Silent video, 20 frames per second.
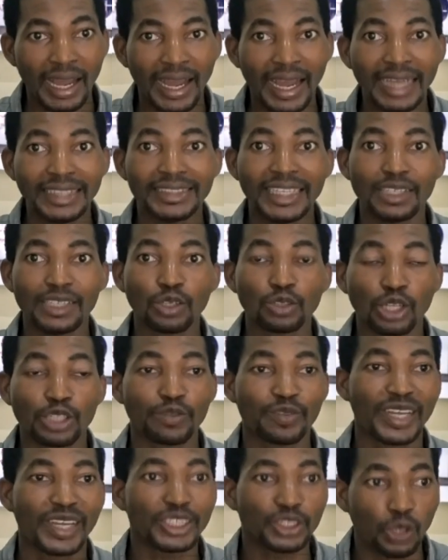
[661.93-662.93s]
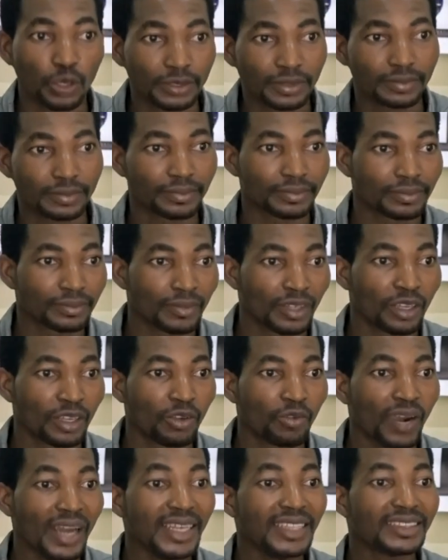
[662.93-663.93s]
And there's no justification
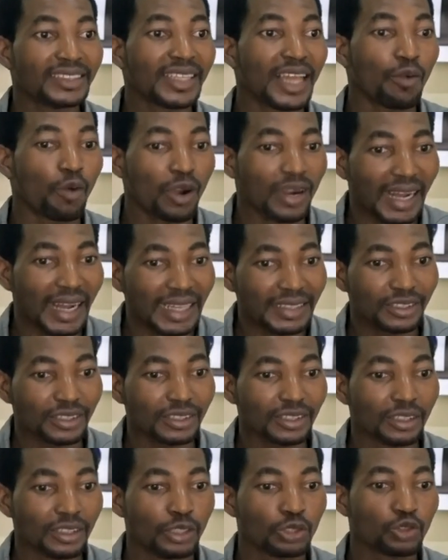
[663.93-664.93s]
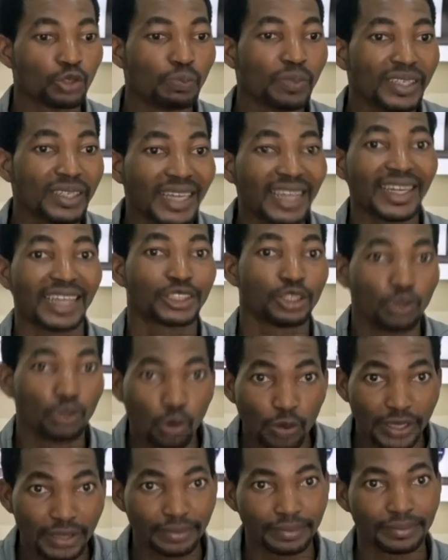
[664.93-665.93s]
why Nigerian workers should be in that
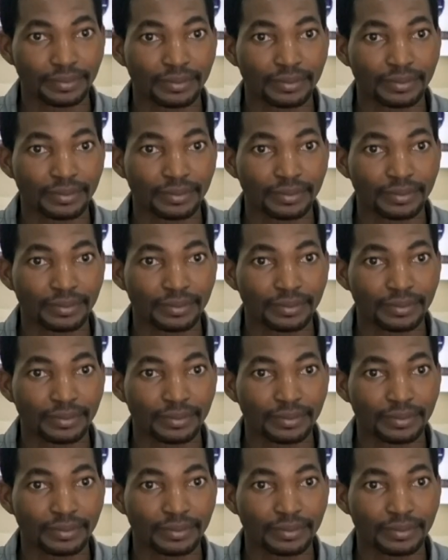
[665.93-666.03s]
category,